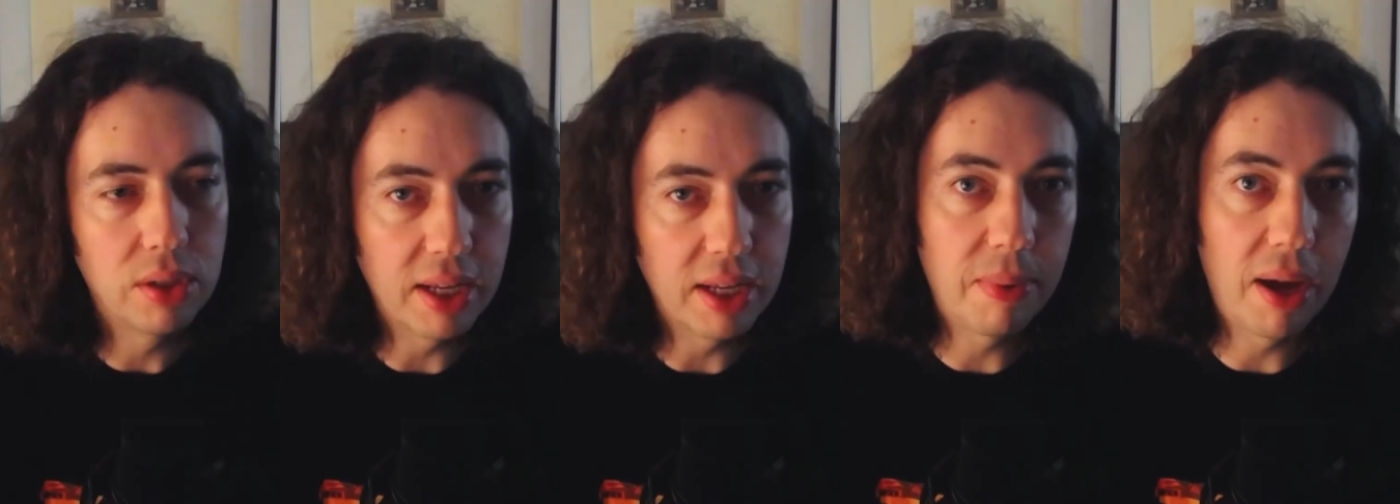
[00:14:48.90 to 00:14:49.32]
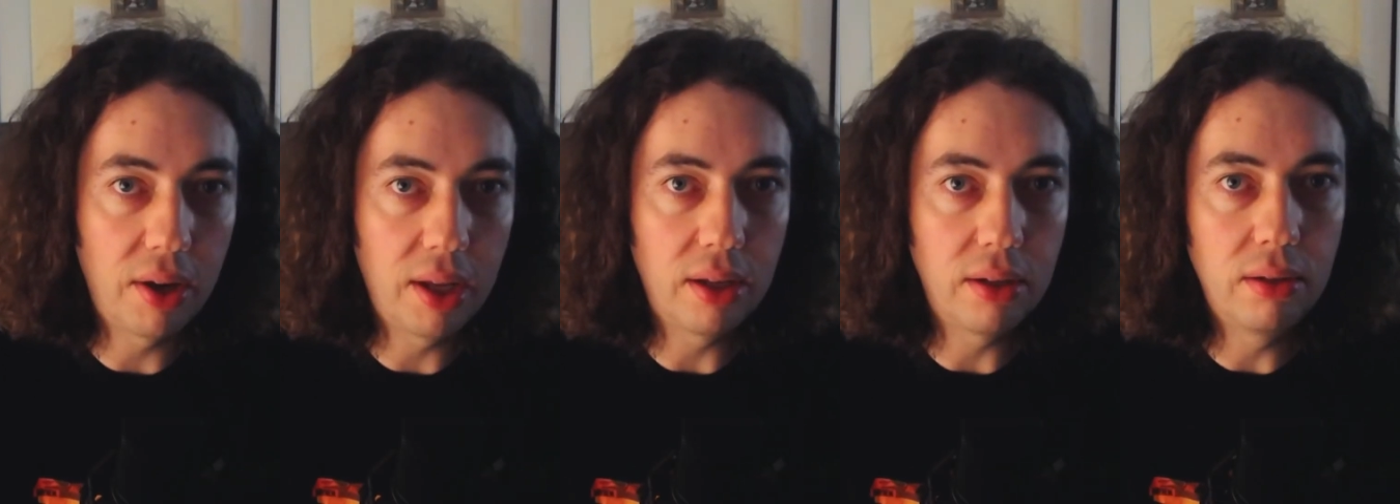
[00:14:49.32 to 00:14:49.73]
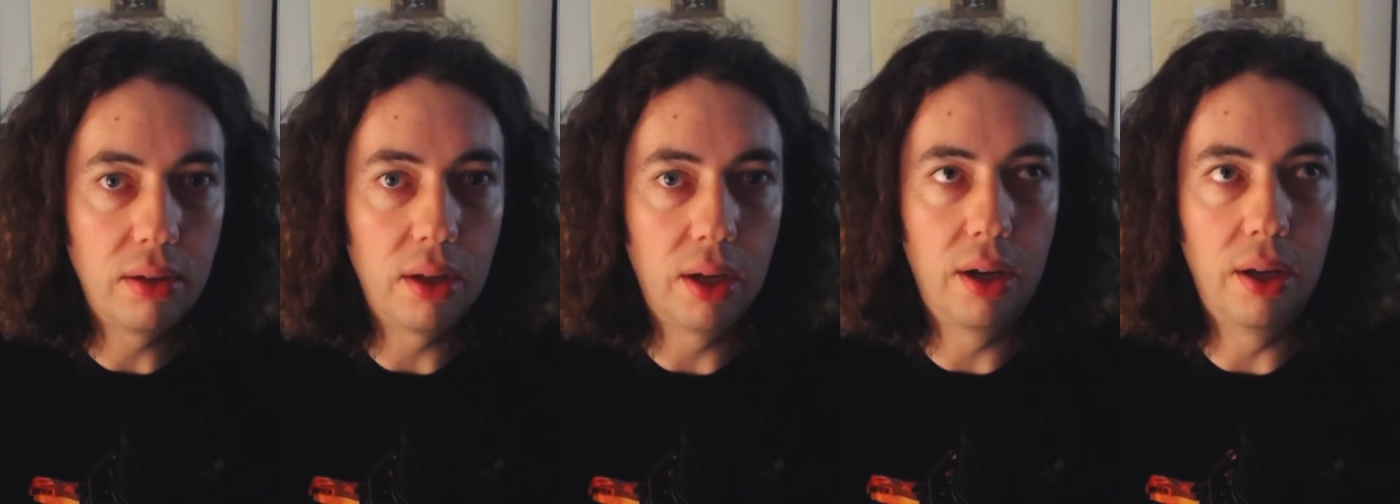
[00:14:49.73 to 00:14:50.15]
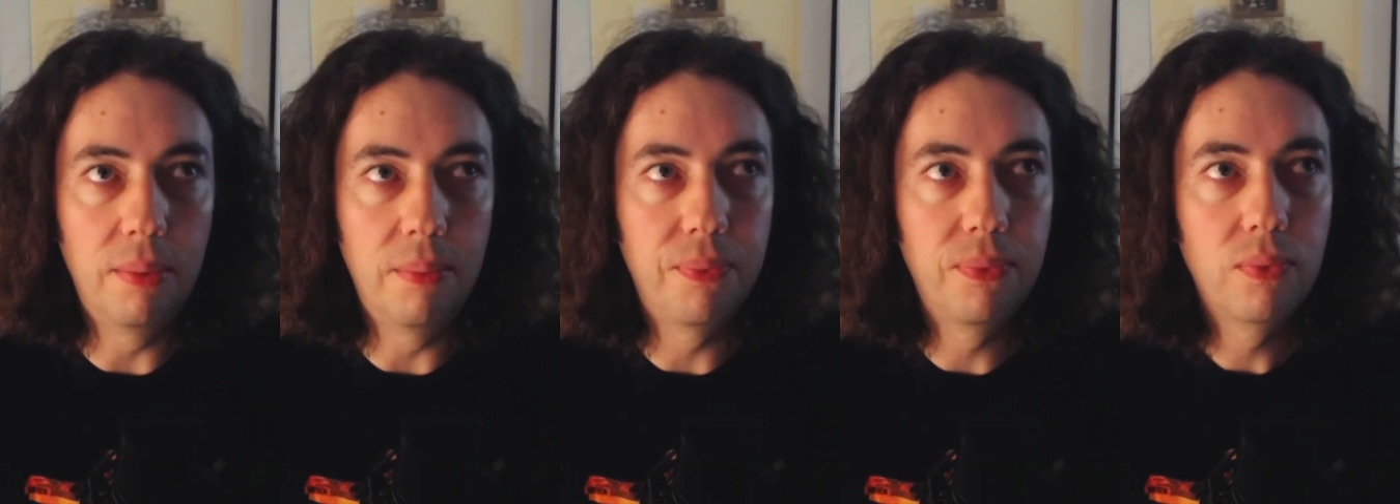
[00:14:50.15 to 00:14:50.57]
that's about it.
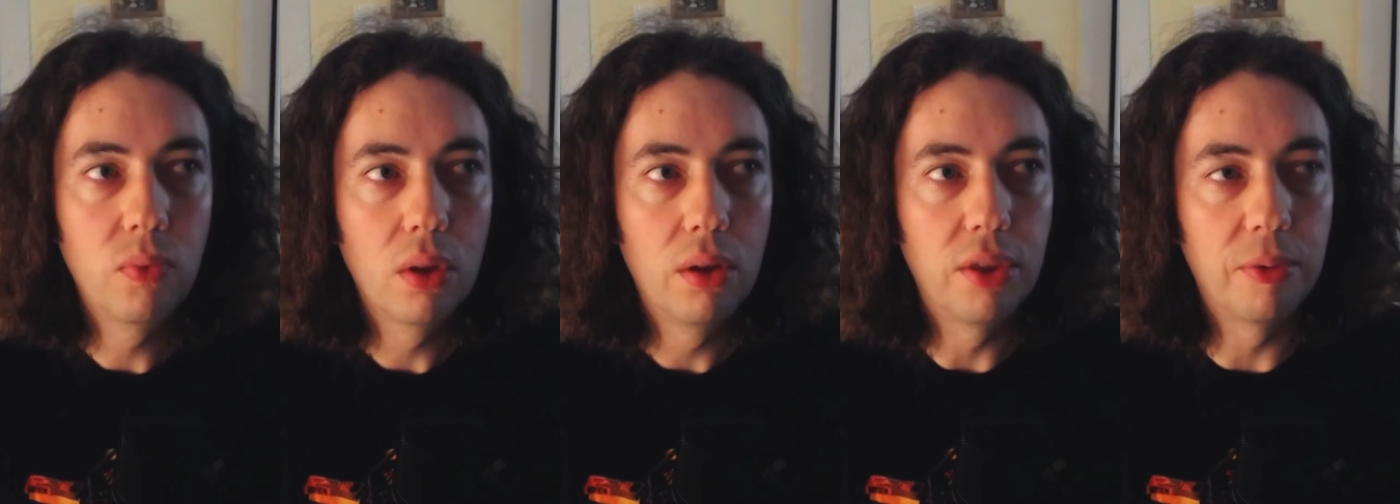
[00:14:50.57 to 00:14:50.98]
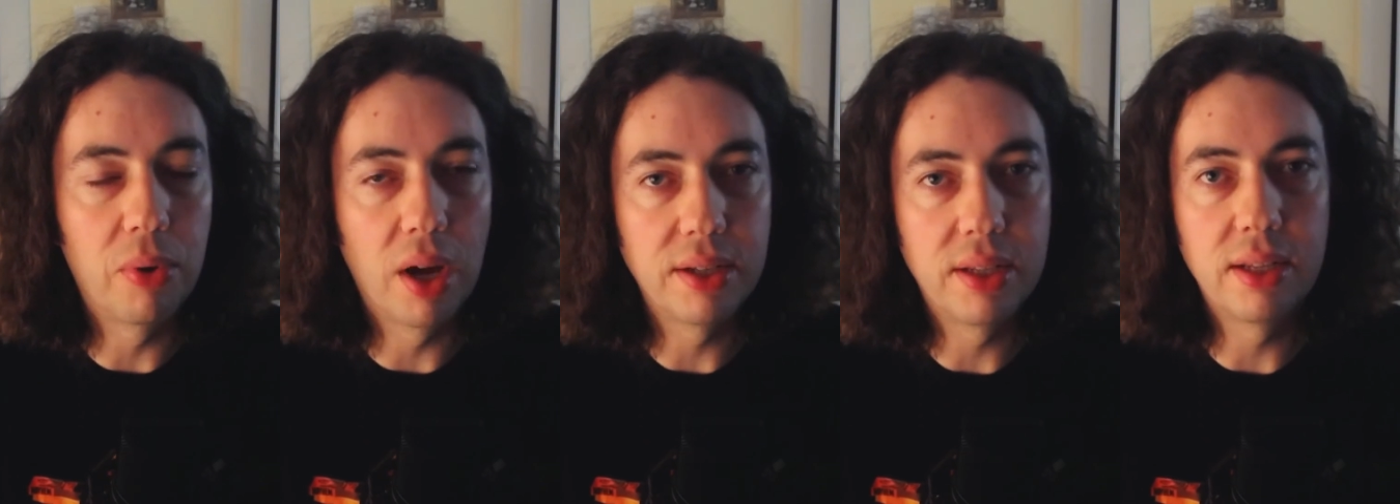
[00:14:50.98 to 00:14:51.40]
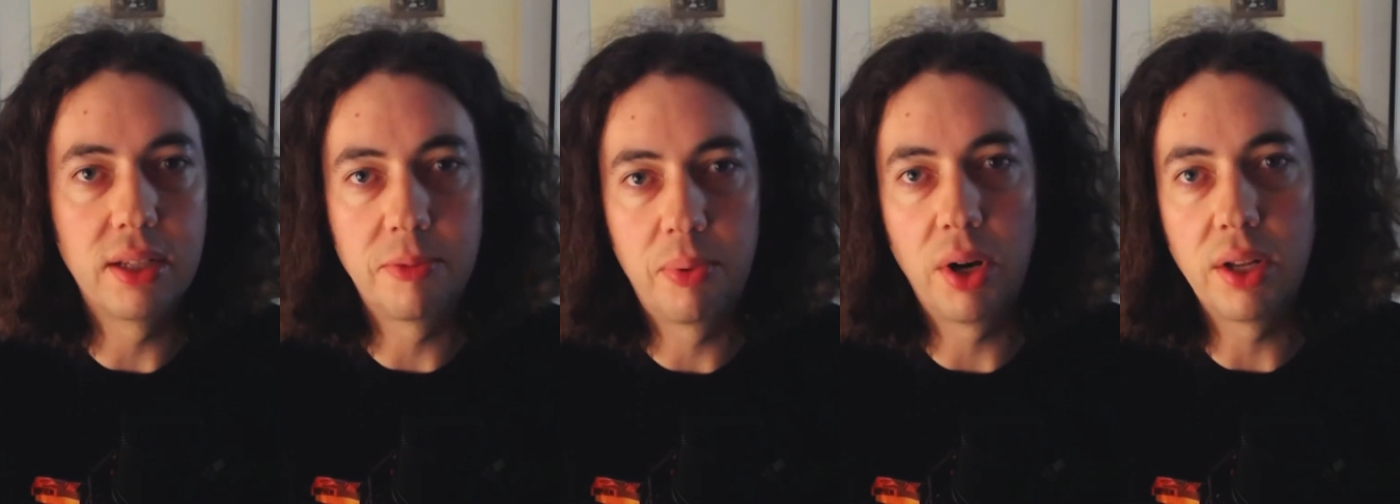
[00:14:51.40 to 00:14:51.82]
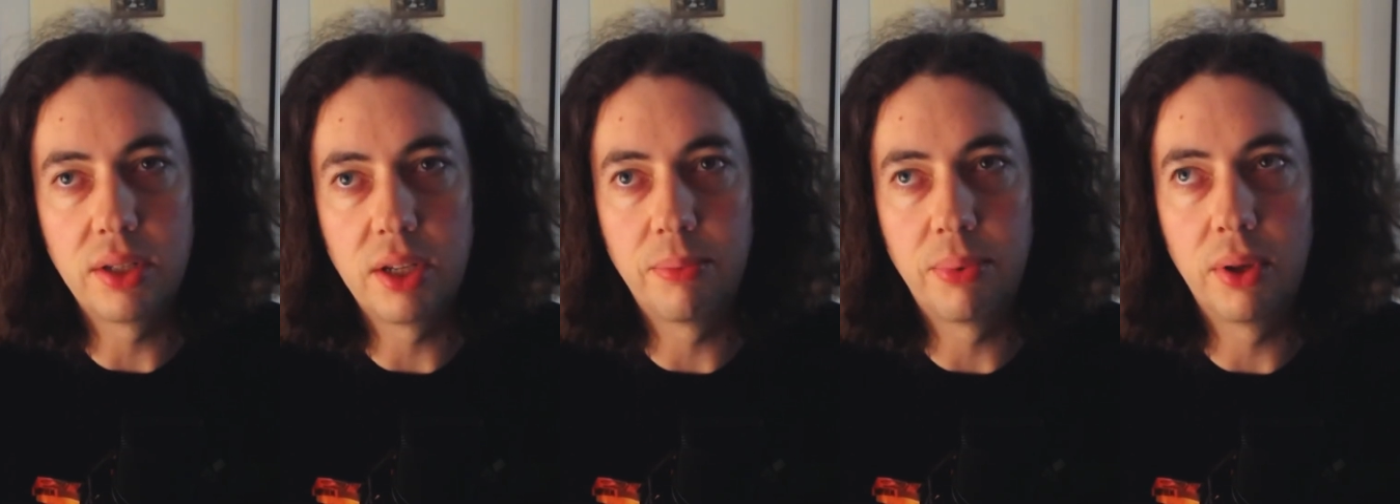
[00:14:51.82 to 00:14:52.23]
The process is pretty
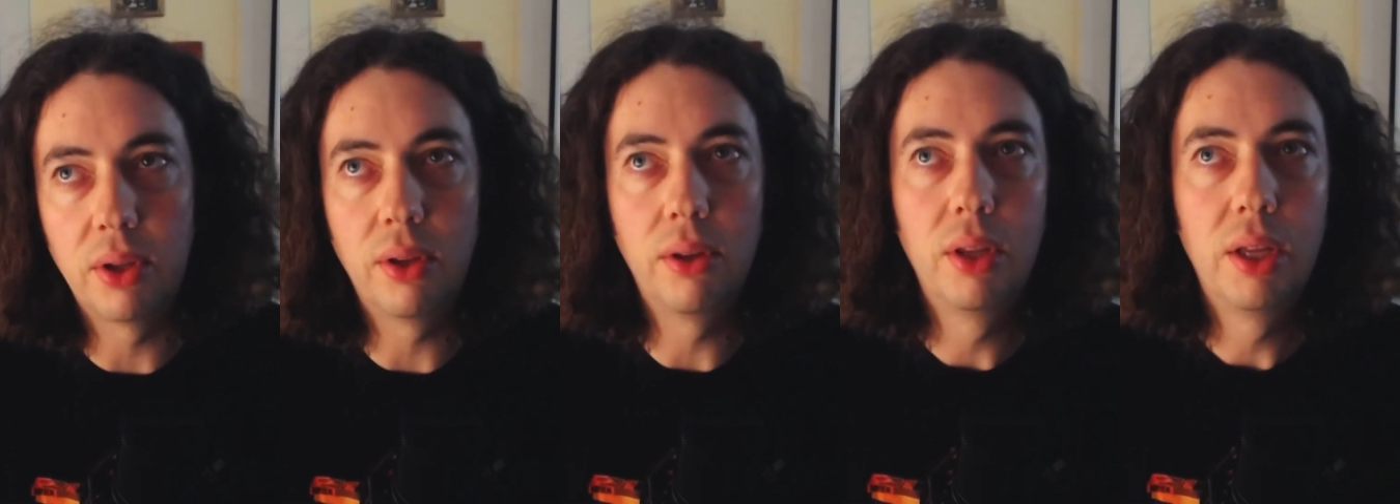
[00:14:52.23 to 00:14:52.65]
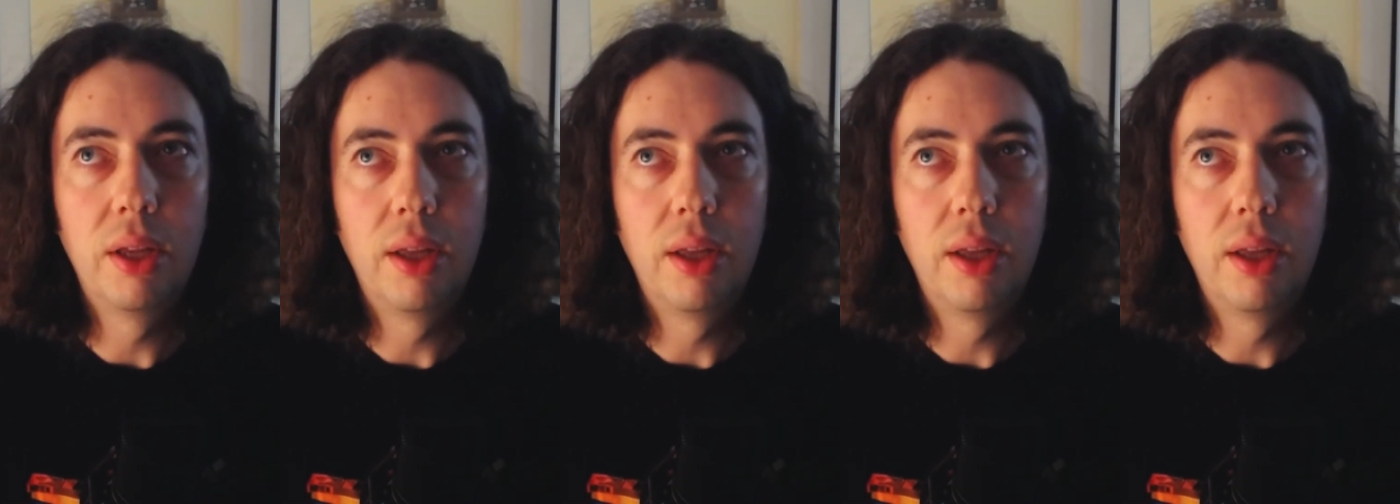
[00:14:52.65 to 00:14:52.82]
simple.